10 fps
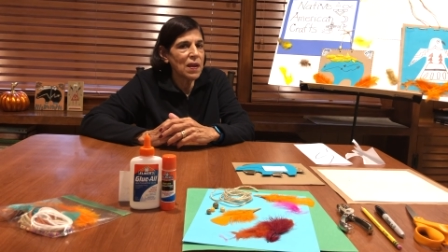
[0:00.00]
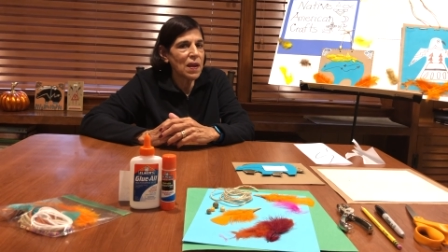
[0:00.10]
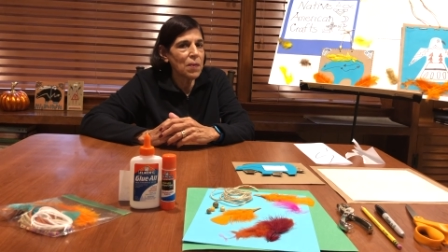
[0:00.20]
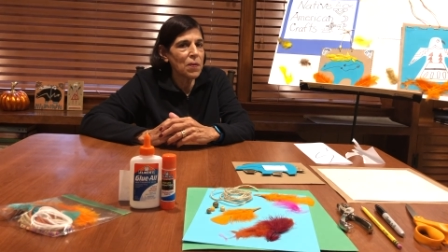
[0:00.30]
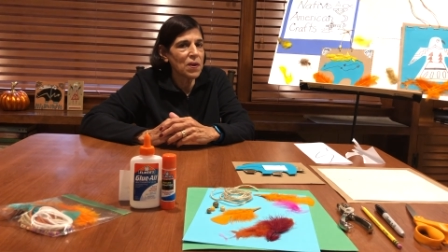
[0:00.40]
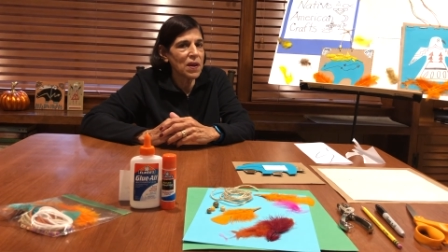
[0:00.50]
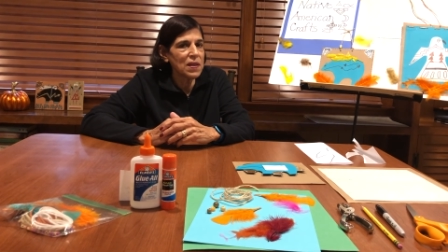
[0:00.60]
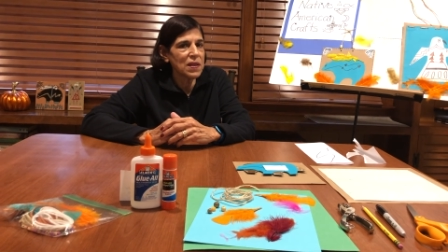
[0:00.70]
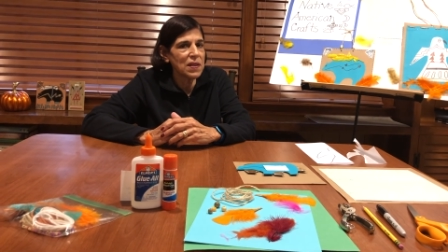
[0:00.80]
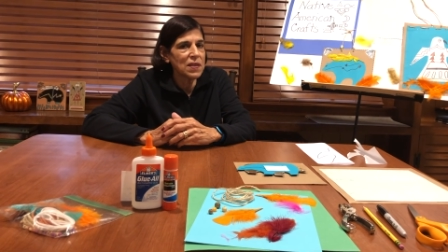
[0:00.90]
And what I
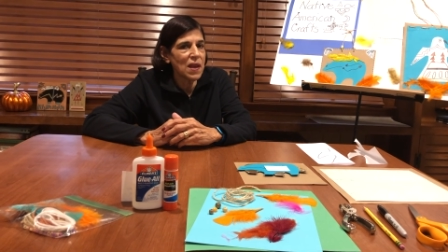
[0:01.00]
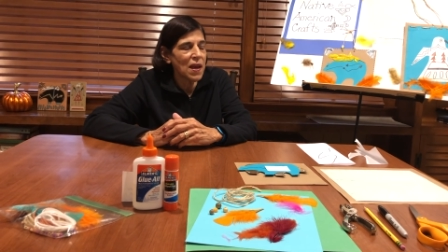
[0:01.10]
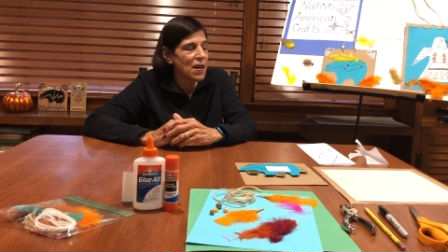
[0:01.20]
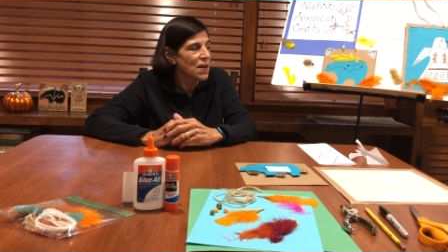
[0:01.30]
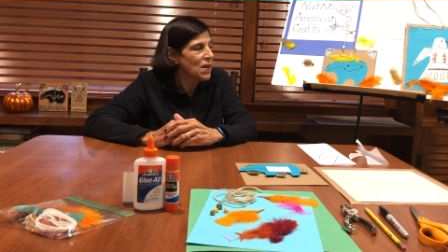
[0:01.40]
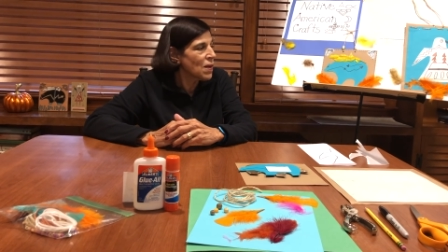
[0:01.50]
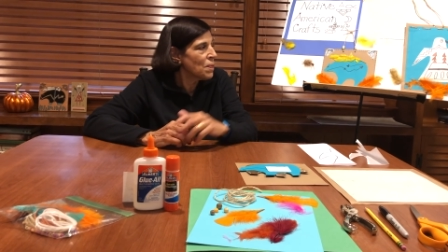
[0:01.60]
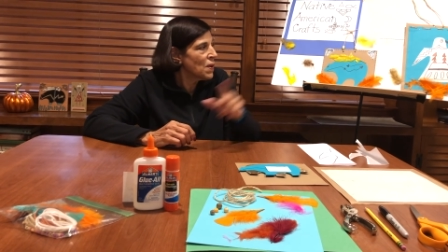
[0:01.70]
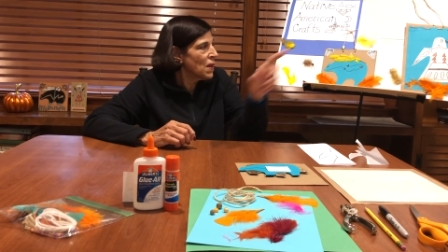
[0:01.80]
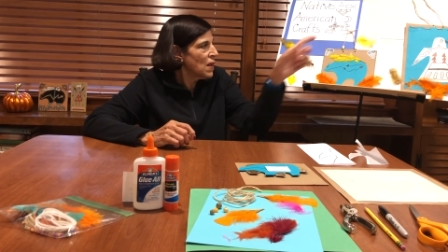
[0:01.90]
did to hang it
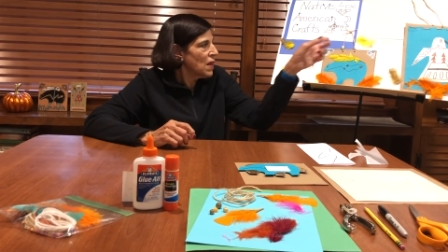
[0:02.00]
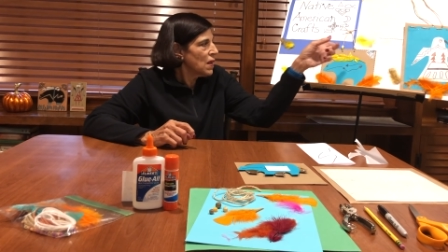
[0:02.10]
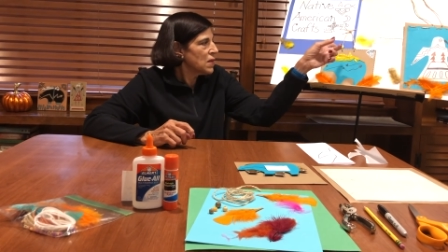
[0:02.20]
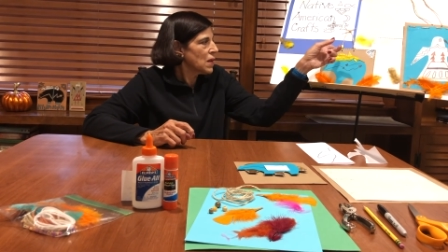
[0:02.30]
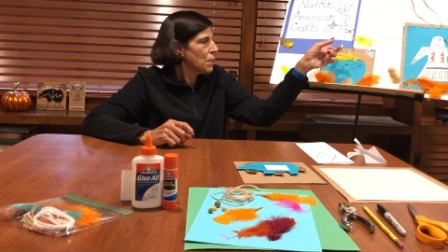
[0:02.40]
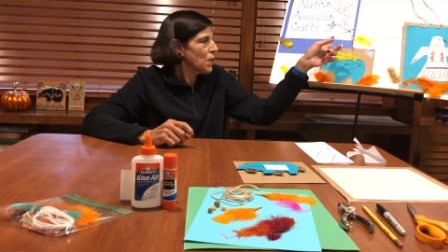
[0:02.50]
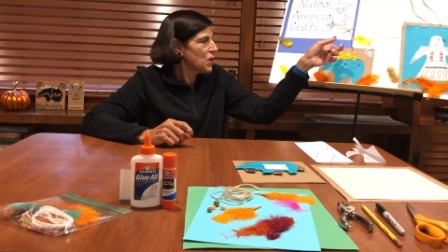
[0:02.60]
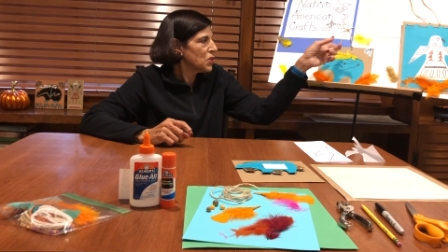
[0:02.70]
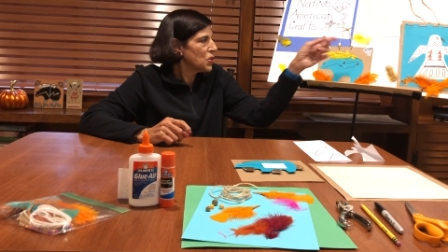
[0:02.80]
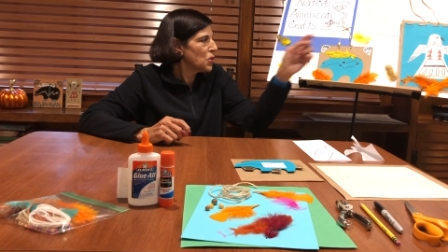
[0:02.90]
up is I
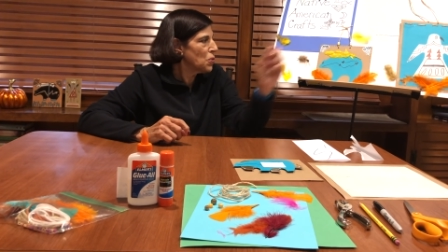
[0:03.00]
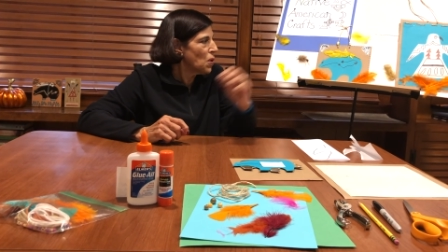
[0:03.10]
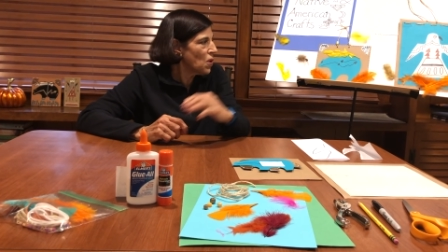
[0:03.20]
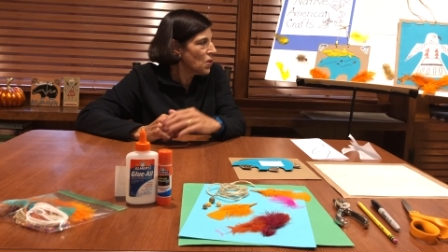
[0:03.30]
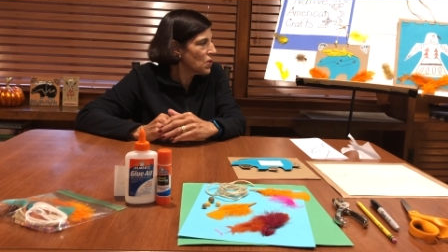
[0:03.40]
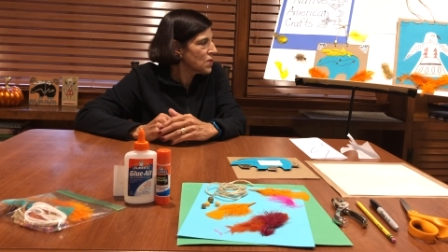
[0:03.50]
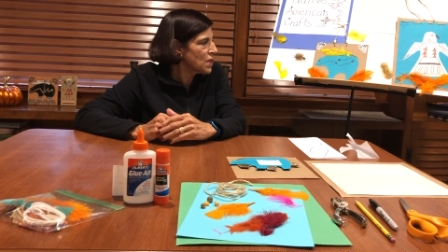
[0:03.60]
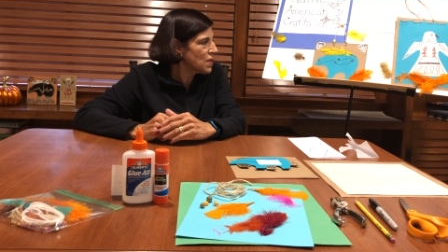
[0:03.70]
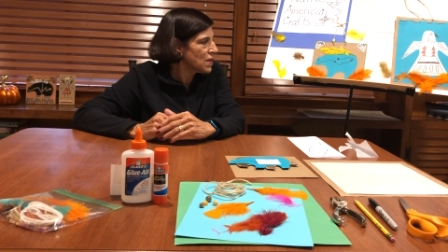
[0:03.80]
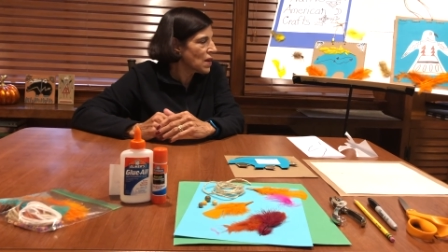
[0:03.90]
punched two holes
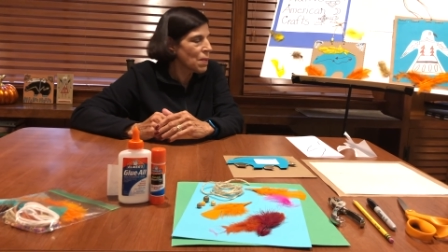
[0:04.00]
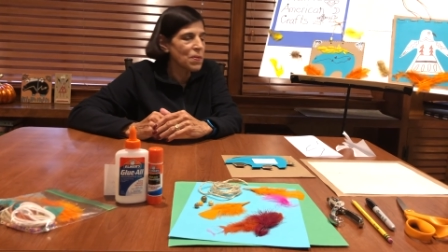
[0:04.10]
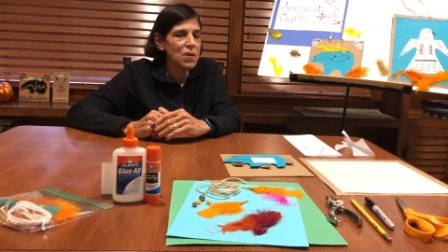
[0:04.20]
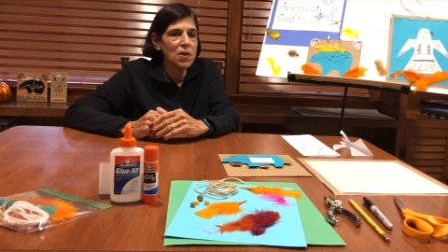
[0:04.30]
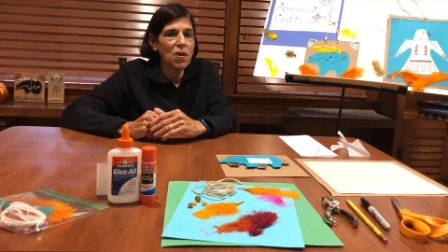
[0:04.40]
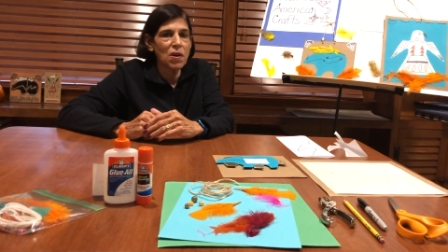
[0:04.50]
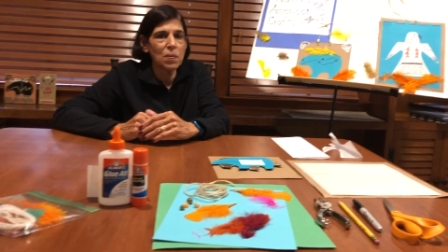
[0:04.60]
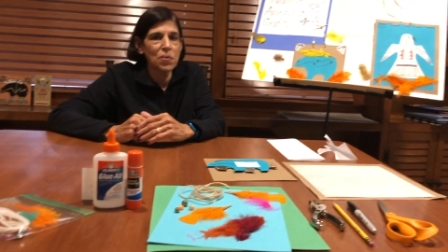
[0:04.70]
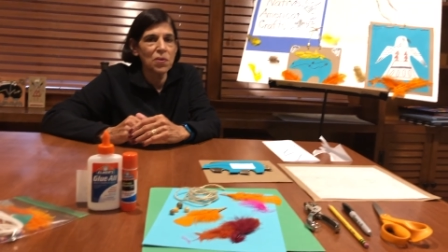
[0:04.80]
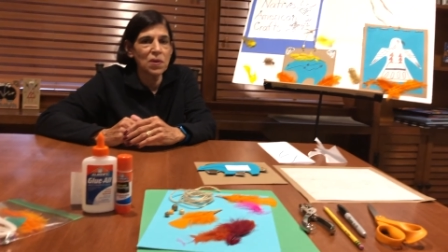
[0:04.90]
on the top of the
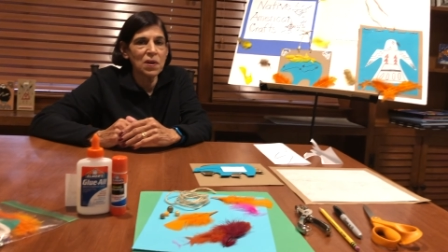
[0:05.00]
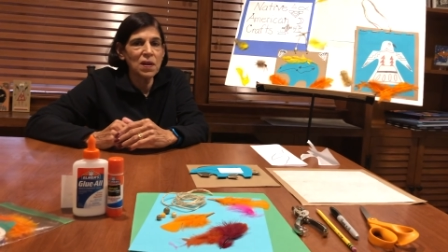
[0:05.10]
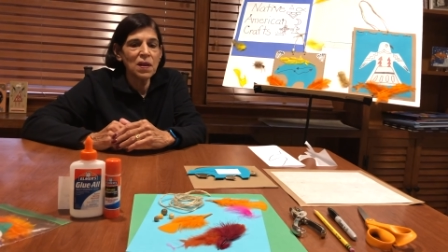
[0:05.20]
cardboard,